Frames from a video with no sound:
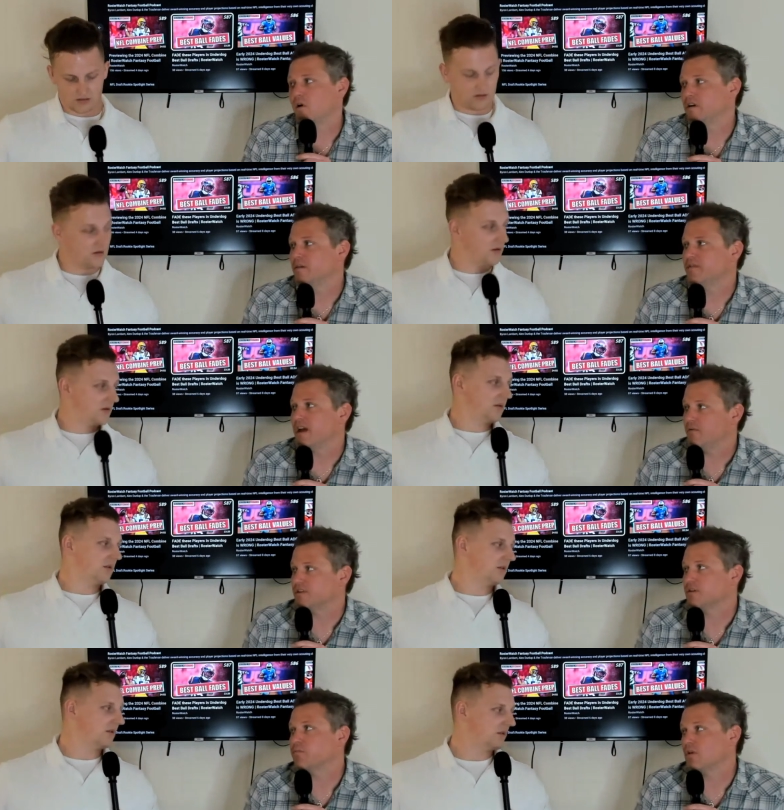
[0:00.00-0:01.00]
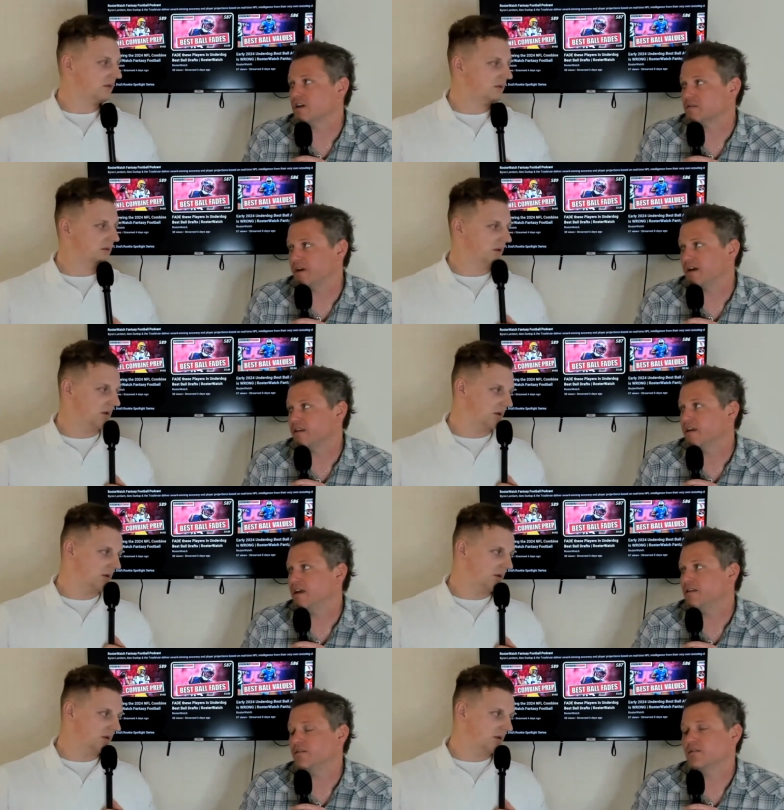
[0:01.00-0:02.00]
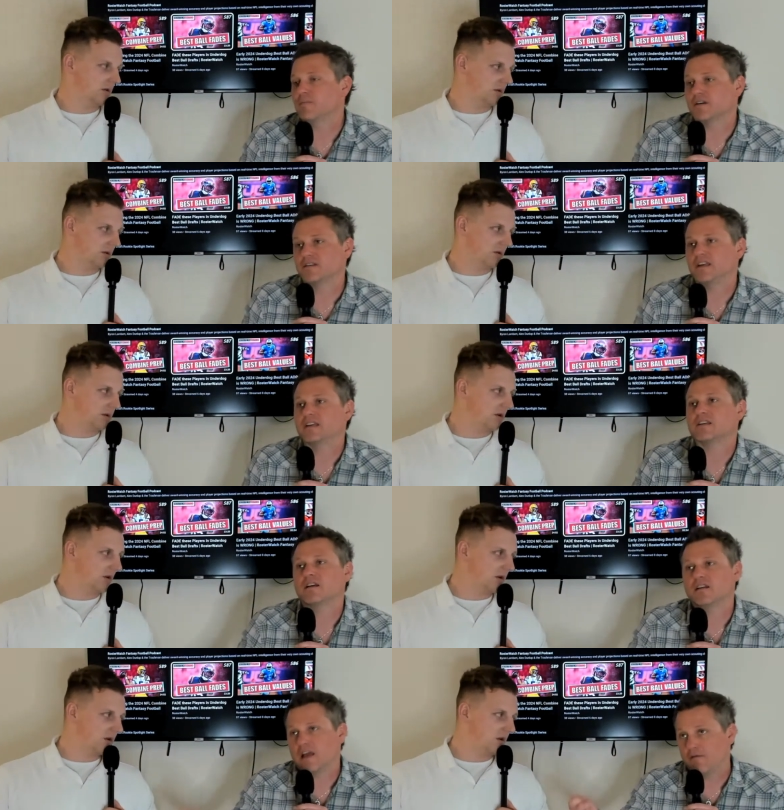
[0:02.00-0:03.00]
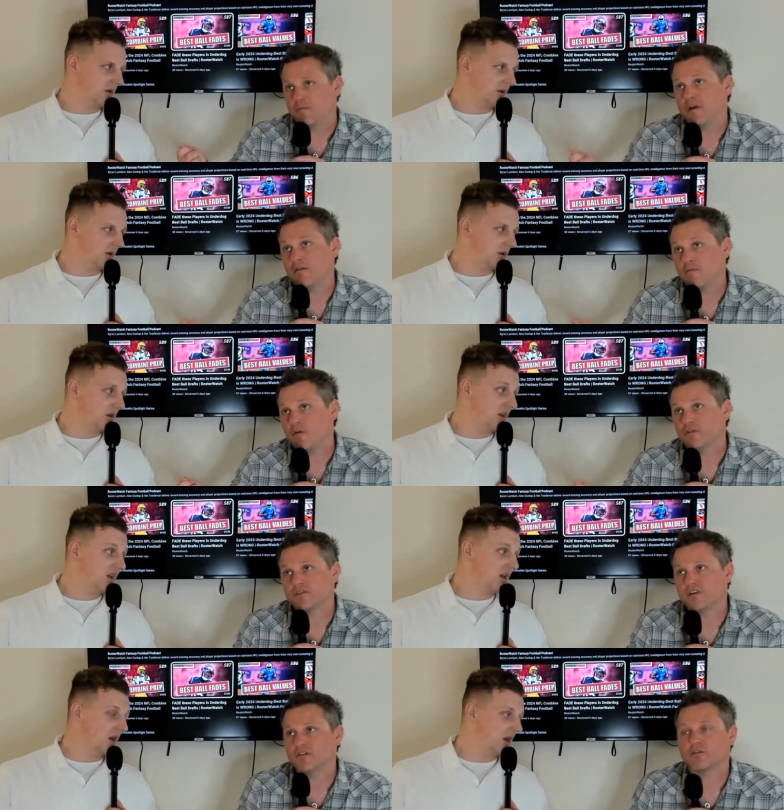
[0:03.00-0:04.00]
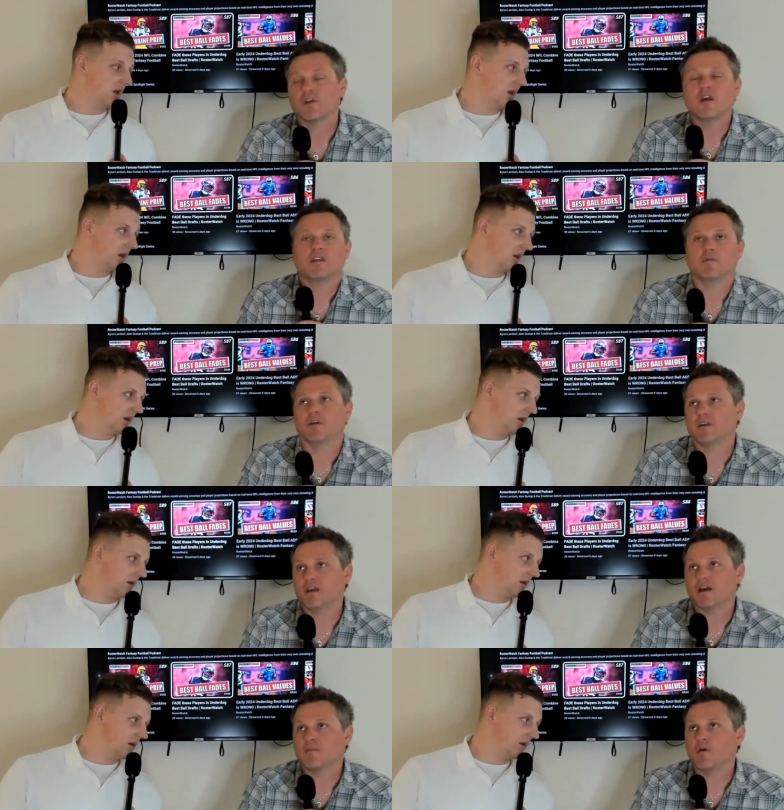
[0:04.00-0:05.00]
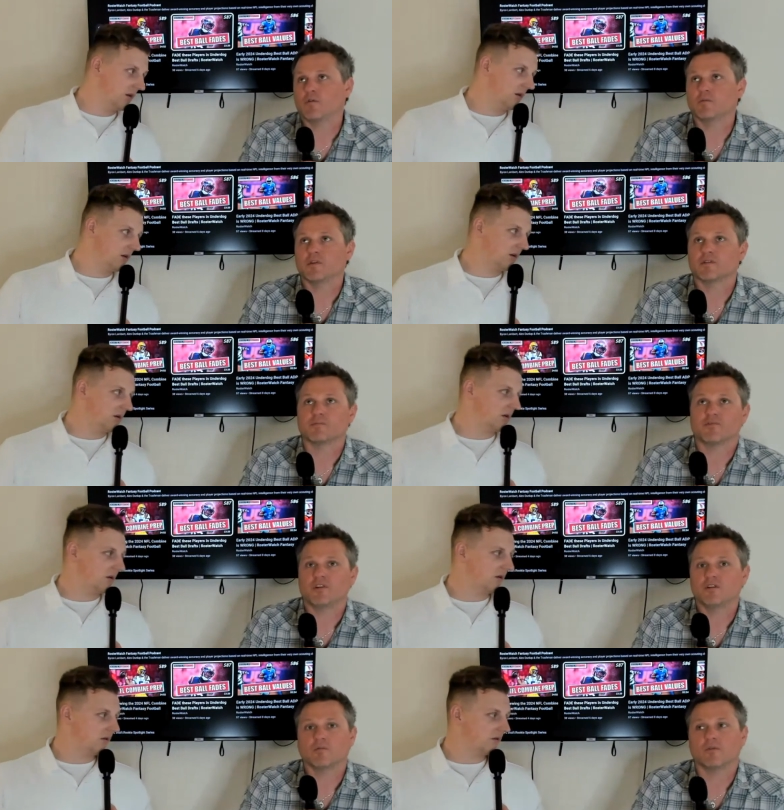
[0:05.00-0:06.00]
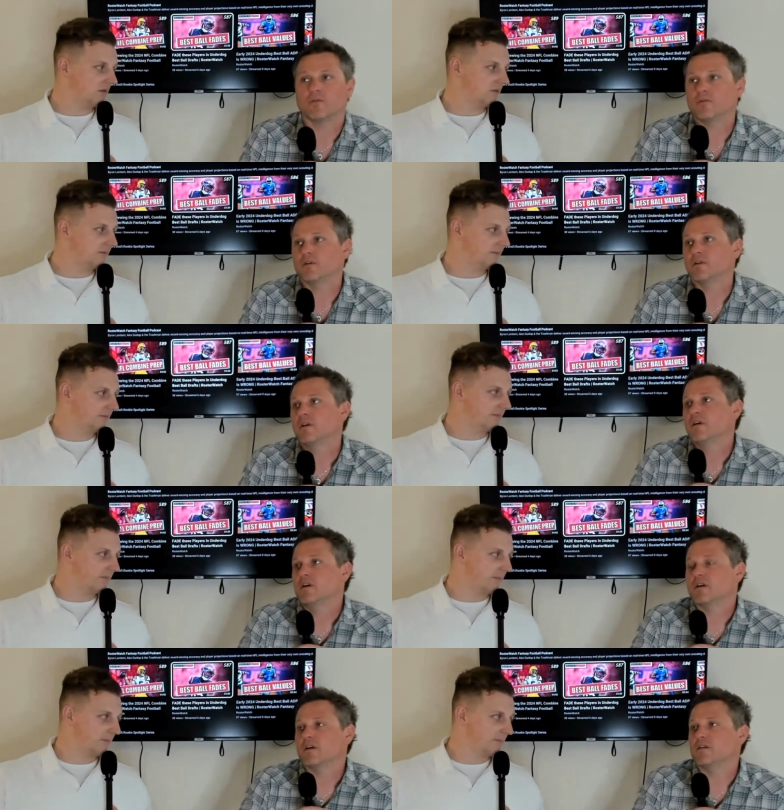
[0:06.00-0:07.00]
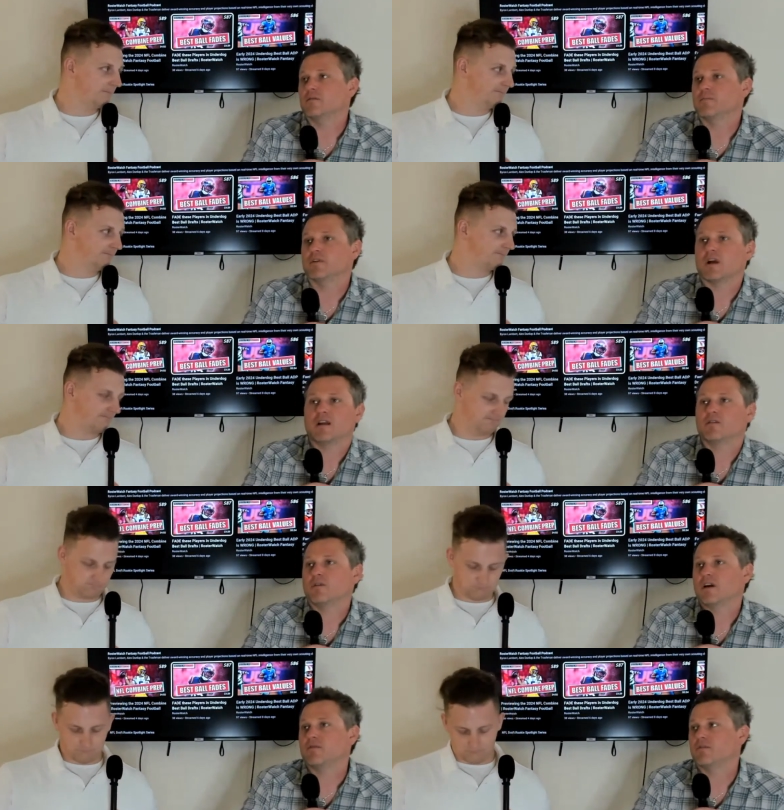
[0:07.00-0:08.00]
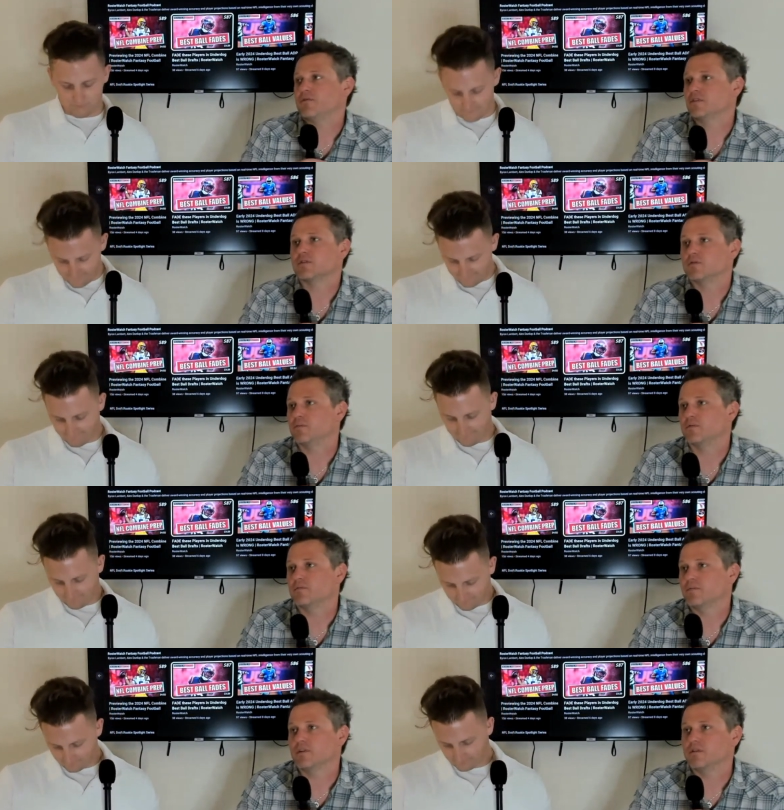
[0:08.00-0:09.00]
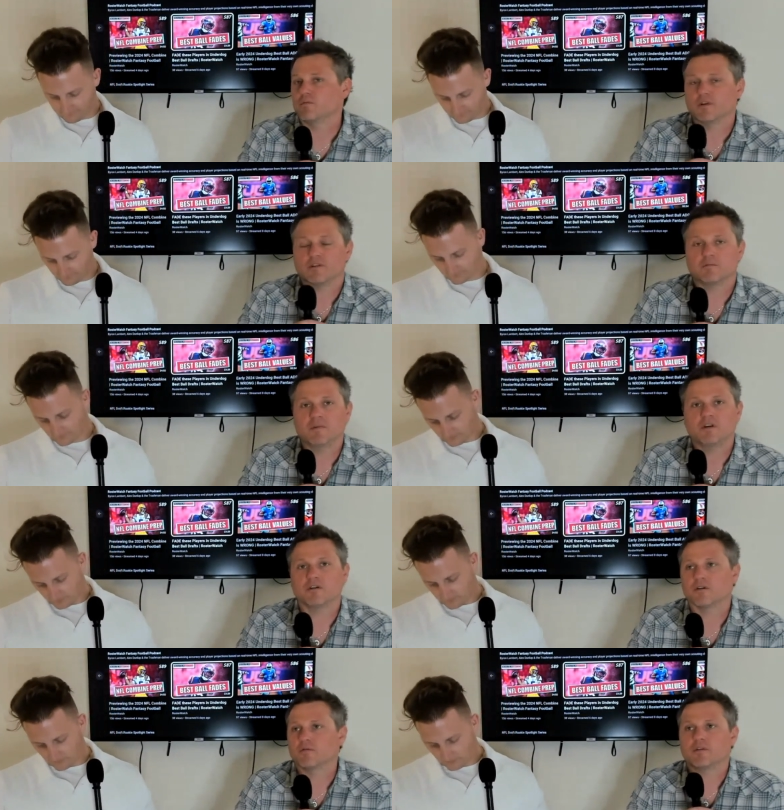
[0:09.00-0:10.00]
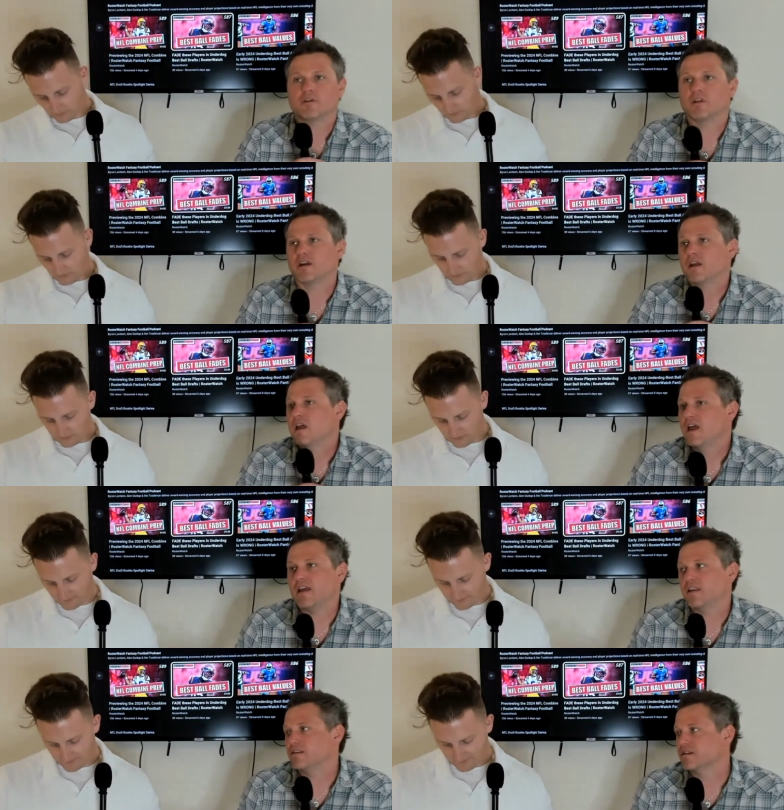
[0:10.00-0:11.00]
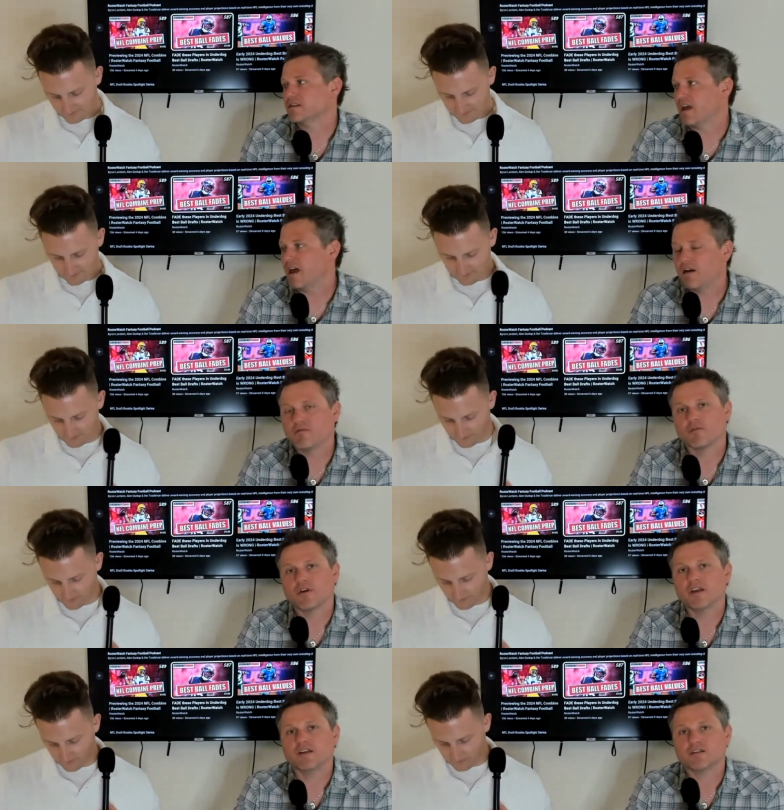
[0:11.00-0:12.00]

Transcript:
Speaker 1: walking up to every single prospect and busting in saying, "Have you have you met with the Steelers?" They'll be like, "Yeah, I met with them at the Senior Bowl, and but I don't have an official with them here." like, and it's just every